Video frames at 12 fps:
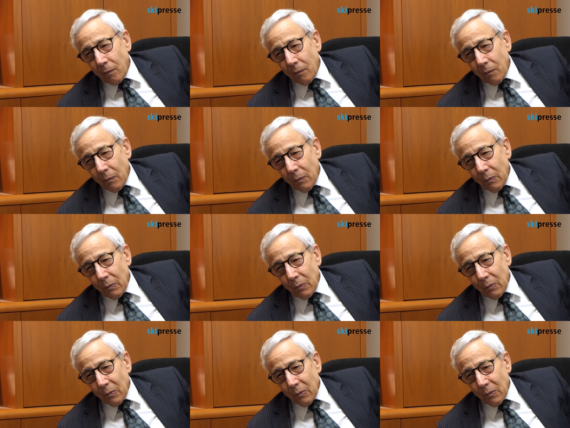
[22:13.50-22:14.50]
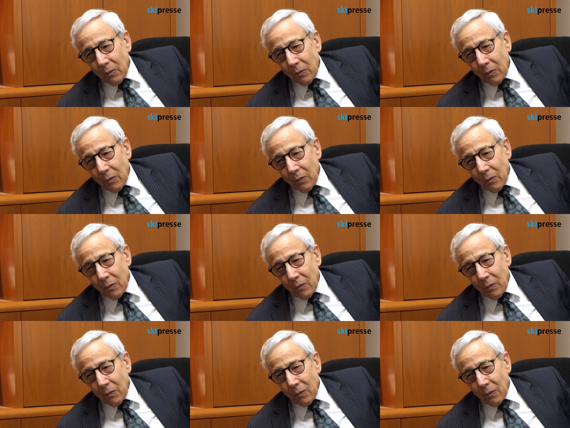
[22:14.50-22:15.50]

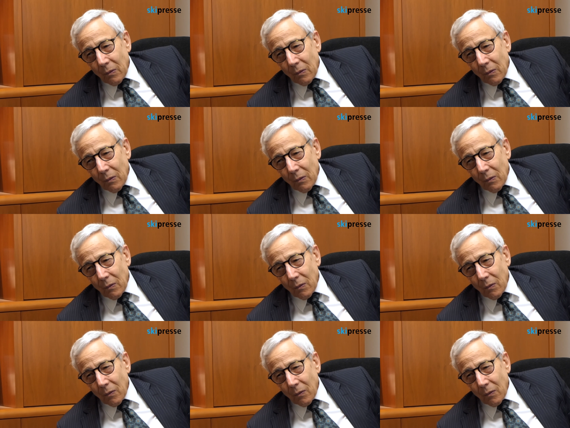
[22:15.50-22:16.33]
(no one is talking)